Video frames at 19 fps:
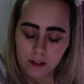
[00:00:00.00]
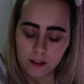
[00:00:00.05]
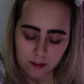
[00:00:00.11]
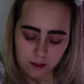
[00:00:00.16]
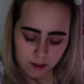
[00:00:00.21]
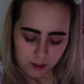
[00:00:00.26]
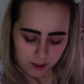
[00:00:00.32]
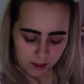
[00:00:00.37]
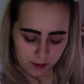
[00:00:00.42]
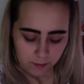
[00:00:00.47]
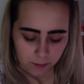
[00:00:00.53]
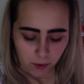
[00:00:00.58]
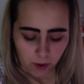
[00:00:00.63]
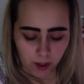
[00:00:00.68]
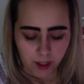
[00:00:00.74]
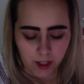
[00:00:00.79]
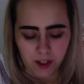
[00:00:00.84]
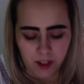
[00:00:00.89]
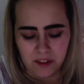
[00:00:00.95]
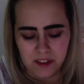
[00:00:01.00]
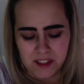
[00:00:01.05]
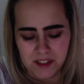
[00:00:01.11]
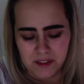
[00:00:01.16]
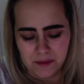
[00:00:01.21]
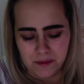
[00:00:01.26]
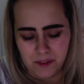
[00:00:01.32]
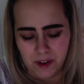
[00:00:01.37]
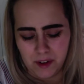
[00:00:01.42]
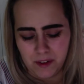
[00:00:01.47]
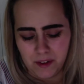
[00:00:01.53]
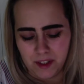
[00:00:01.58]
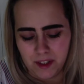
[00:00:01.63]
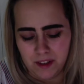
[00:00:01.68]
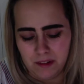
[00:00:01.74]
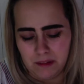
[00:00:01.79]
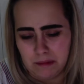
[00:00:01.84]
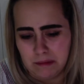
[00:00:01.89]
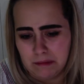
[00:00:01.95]
this part here, it's
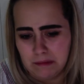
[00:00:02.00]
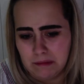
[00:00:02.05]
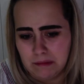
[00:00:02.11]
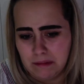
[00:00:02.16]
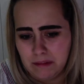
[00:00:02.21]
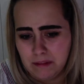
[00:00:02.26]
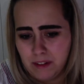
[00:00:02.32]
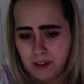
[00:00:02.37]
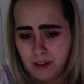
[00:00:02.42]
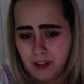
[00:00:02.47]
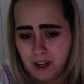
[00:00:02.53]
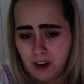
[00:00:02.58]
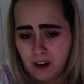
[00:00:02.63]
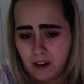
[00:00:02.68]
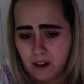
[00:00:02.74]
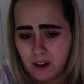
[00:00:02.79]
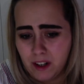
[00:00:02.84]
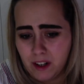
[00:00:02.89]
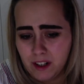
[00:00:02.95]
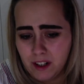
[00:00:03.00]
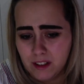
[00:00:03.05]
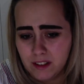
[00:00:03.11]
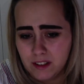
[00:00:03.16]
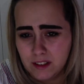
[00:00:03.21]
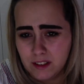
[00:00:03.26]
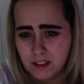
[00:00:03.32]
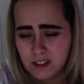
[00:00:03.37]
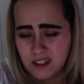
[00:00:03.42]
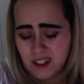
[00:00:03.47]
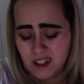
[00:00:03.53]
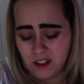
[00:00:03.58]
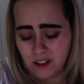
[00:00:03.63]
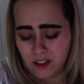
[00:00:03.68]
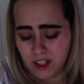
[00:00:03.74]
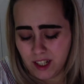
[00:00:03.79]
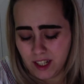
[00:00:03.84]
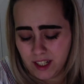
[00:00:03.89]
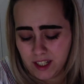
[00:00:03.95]
very, very hard. I
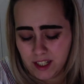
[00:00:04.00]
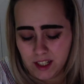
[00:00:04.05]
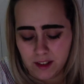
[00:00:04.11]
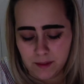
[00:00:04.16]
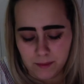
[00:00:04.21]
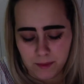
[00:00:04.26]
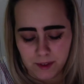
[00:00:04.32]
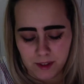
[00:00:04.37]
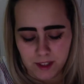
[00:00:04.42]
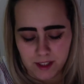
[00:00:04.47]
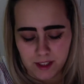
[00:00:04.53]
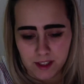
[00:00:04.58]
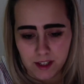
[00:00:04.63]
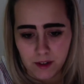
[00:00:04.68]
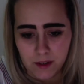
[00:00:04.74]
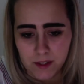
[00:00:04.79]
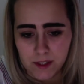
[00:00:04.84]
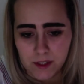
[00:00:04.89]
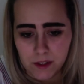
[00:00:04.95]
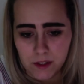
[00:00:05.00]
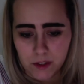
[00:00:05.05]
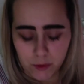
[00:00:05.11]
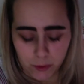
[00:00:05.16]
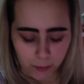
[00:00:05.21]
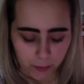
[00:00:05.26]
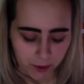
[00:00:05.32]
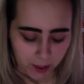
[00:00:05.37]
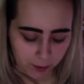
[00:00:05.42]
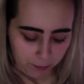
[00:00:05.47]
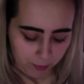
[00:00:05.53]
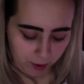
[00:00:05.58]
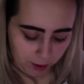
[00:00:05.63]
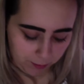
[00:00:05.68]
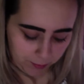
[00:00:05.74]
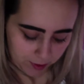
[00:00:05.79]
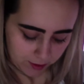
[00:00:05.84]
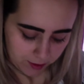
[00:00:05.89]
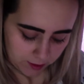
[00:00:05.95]
don't like it, but this here is good to apply
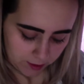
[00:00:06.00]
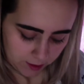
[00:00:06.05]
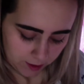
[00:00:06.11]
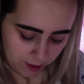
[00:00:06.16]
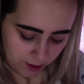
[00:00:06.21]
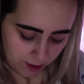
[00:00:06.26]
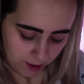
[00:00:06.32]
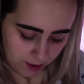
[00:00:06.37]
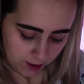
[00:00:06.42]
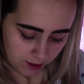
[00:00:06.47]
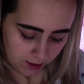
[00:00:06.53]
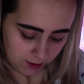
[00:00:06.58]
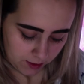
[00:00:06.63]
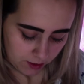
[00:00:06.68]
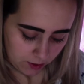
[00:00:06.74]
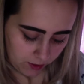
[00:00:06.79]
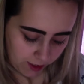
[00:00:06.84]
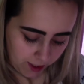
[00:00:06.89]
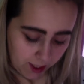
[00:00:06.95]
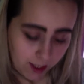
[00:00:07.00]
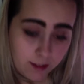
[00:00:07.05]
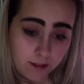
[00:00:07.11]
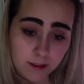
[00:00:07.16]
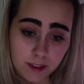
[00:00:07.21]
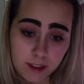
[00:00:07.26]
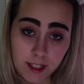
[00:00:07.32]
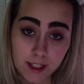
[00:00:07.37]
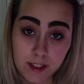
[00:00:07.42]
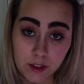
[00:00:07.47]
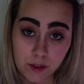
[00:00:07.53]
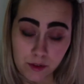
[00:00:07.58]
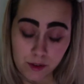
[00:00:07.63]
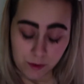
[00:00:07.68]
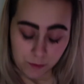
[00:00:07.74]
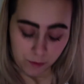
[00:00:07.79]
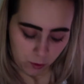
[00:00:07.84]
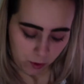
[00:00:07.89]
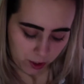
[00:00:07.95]
pigments. So again, let's do
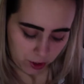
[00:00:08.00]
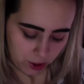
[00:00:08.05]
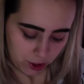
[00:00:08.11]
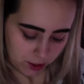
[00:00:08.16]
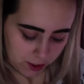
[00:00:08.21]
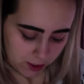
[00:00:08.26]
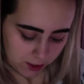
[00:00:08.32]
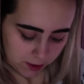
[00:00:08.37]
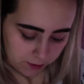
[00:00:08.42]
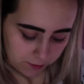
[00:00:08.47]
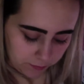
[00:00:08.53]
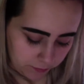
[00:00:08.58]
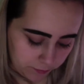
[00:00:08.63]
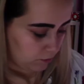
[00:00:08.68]
some swatches.